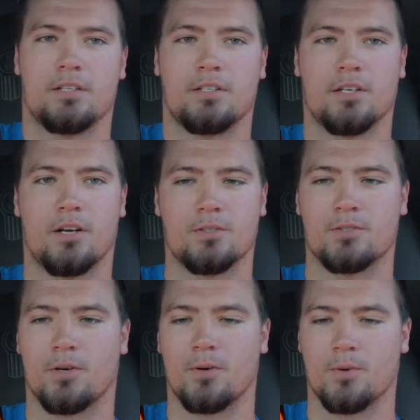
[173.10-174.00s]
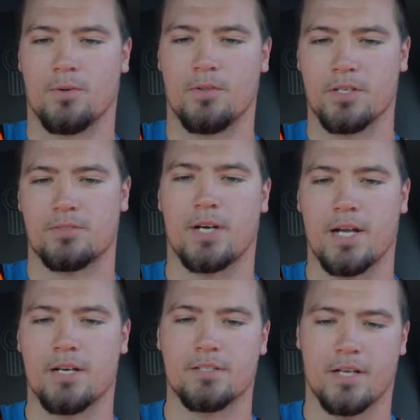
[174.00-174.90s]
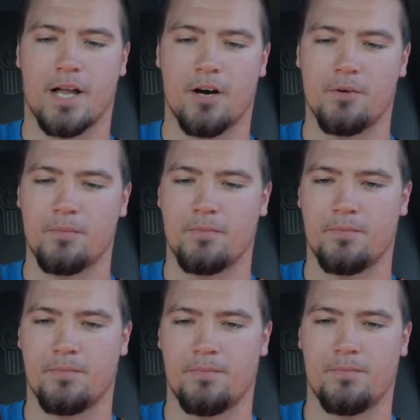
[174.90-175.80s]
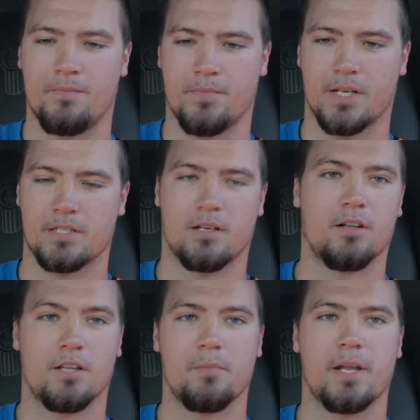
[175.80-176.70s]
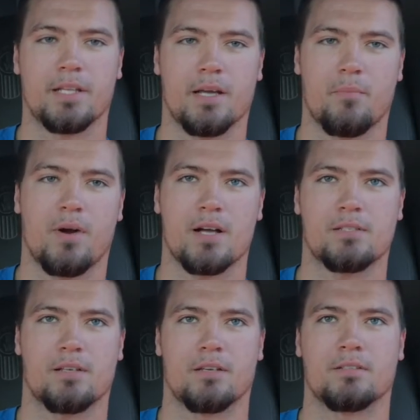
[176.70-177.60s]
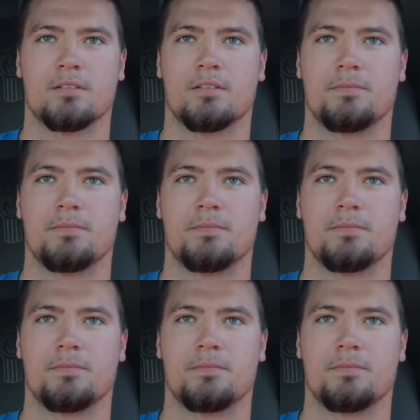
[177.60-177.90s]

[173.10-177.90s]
You know, so this right here is going to help and it's going to eliminate that process.